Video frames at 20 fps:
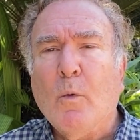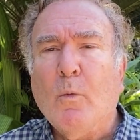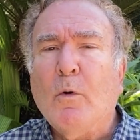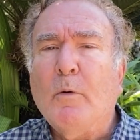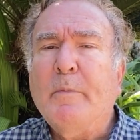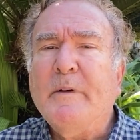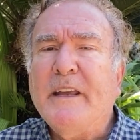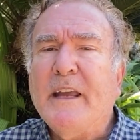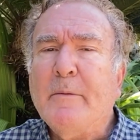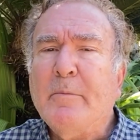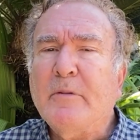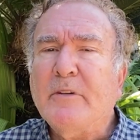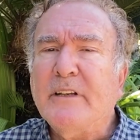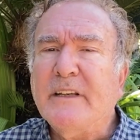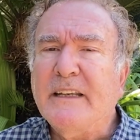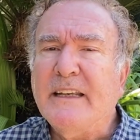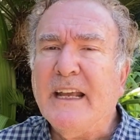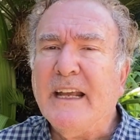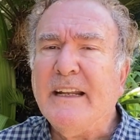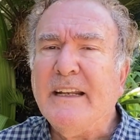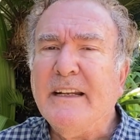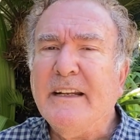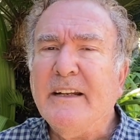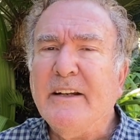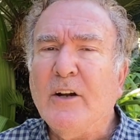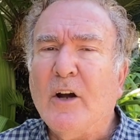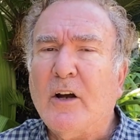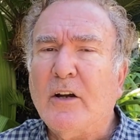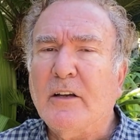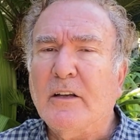will be able to get an
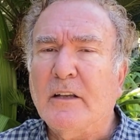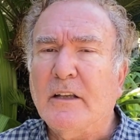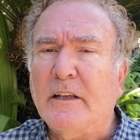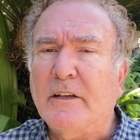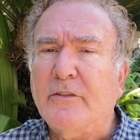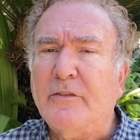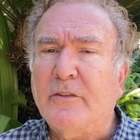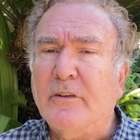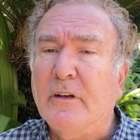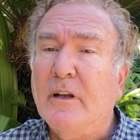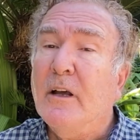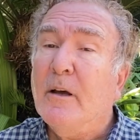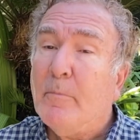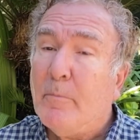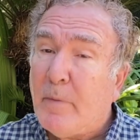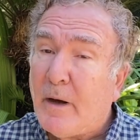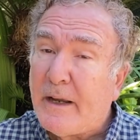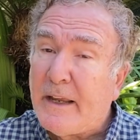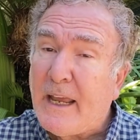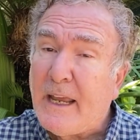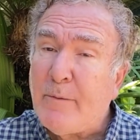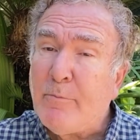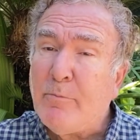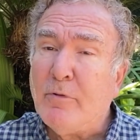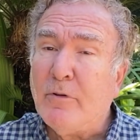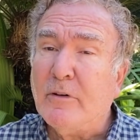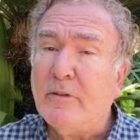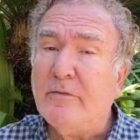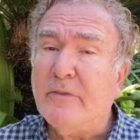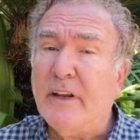inoculation by
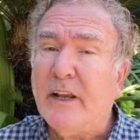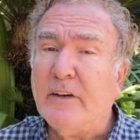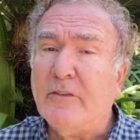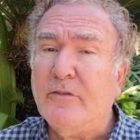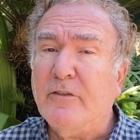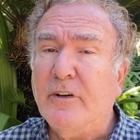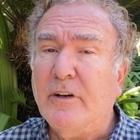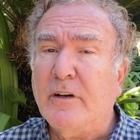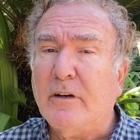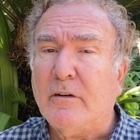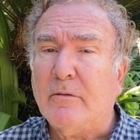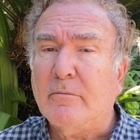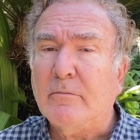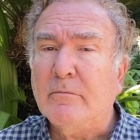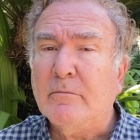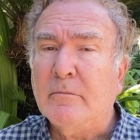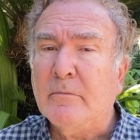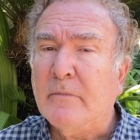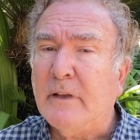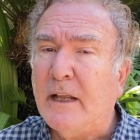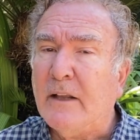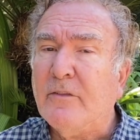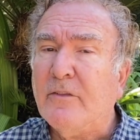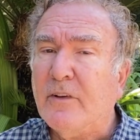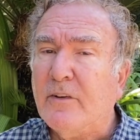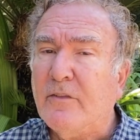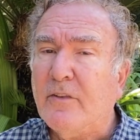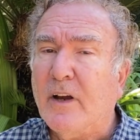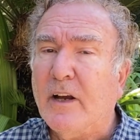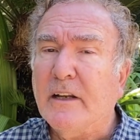April of next year. That's
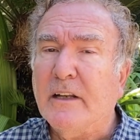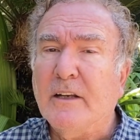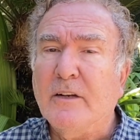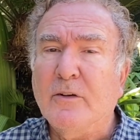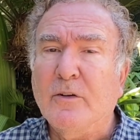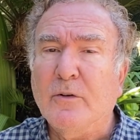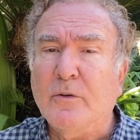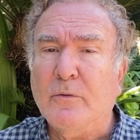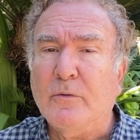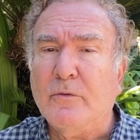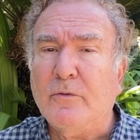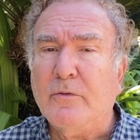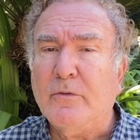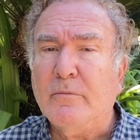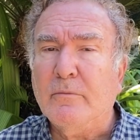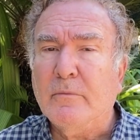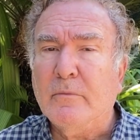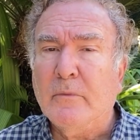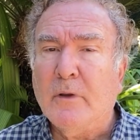exciting news.